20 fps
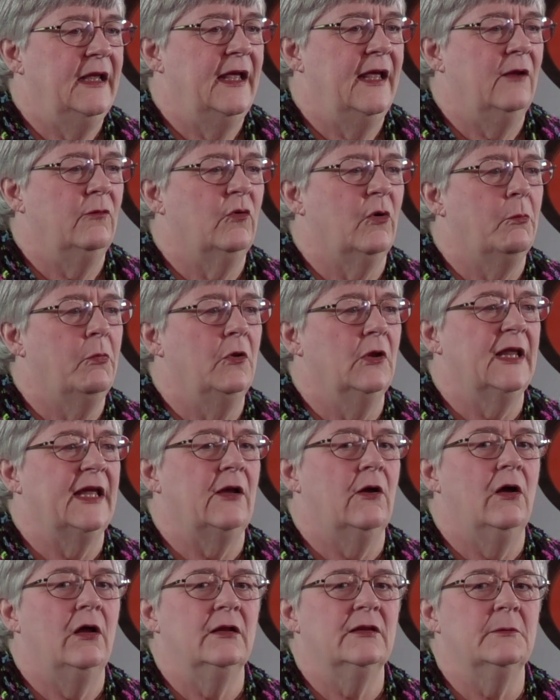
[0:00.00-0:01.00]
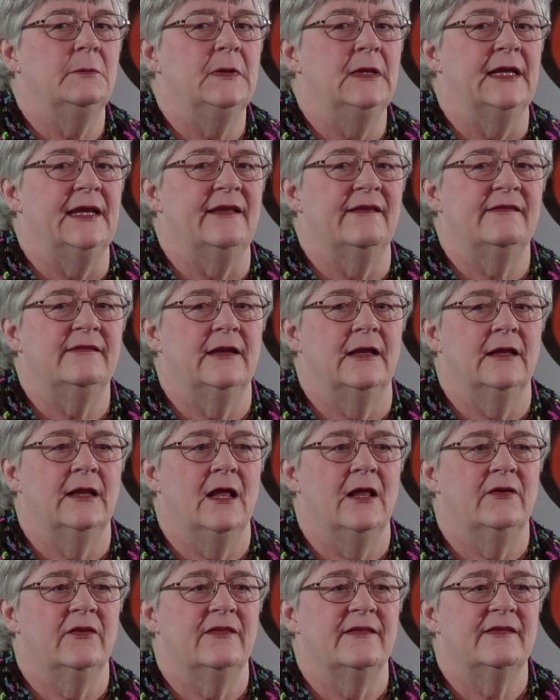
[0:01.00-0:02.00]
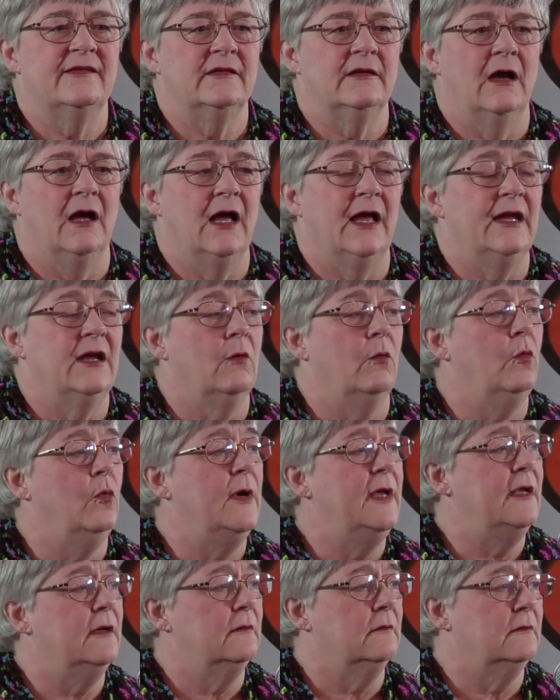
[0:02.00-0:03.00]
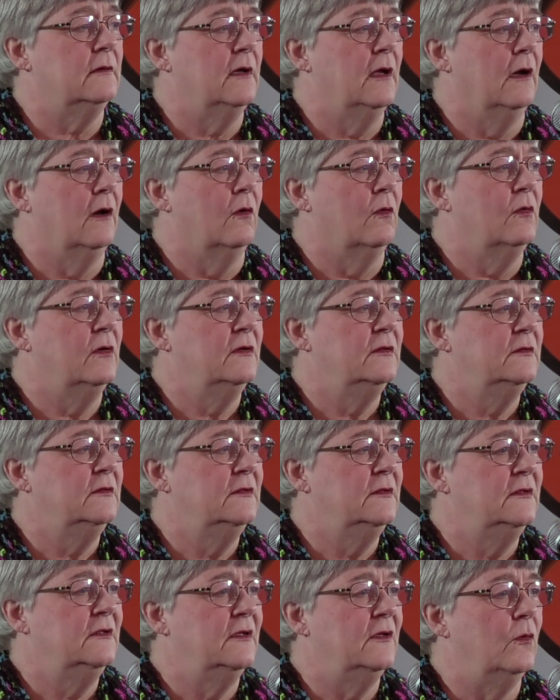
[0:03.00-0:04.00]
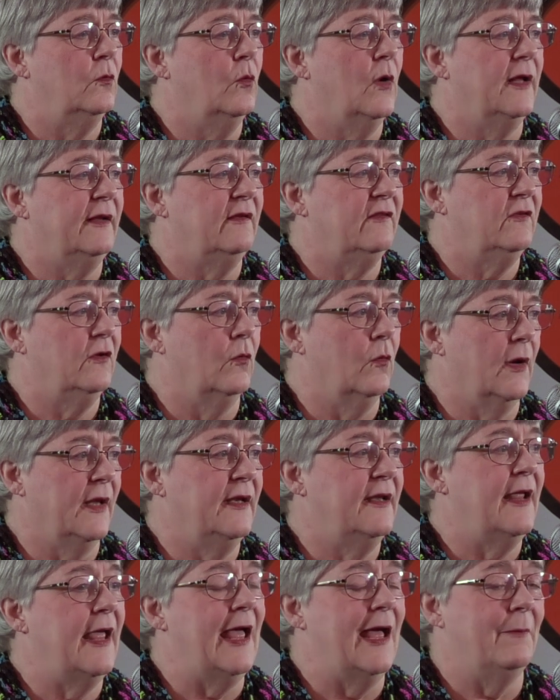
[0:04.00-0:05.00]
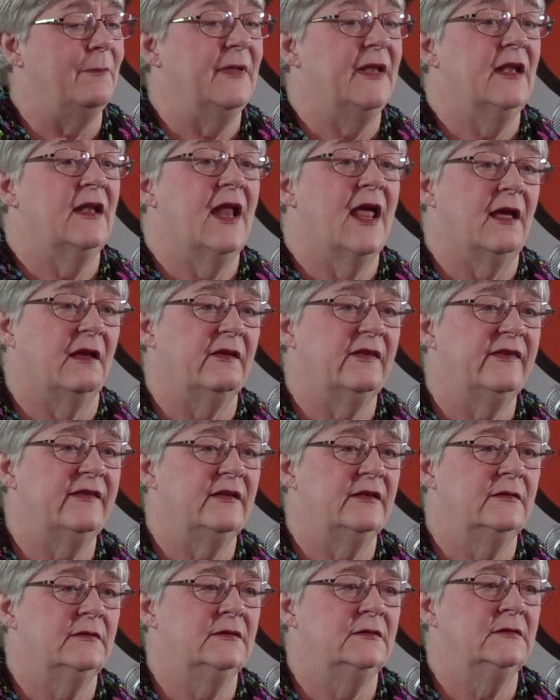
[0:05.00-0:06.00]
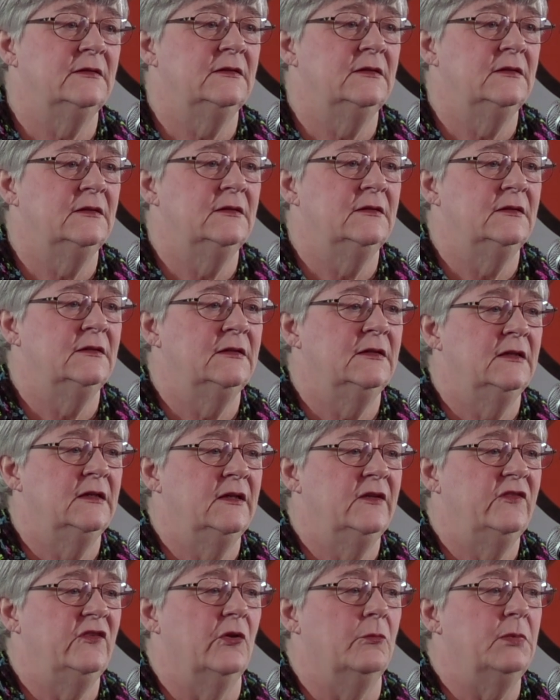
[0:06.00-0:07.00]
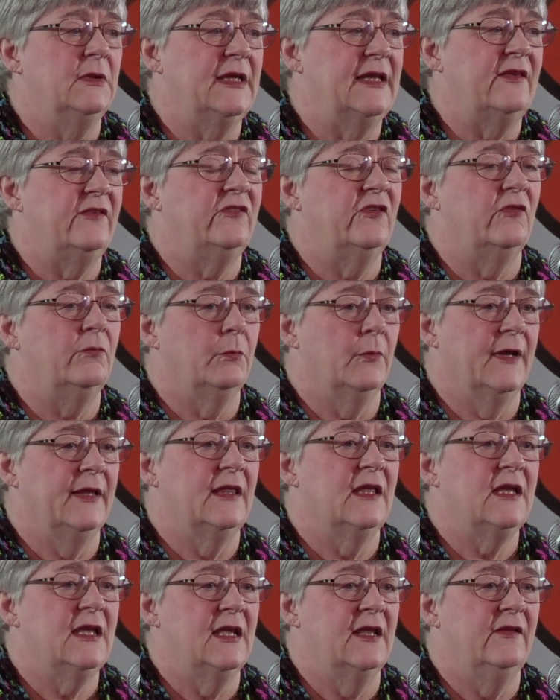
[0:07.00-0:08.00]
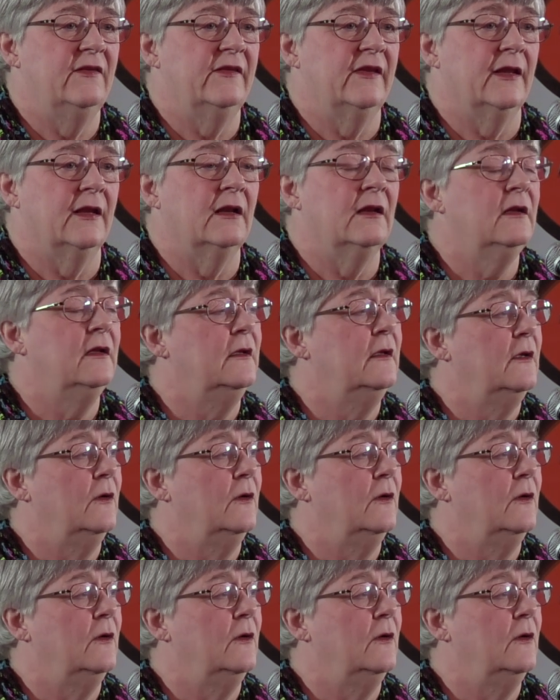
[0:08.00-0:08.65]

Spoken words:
And we're pulling all the planes down out of the sky. We don't know what's going to happen next. So please just bring the kids in.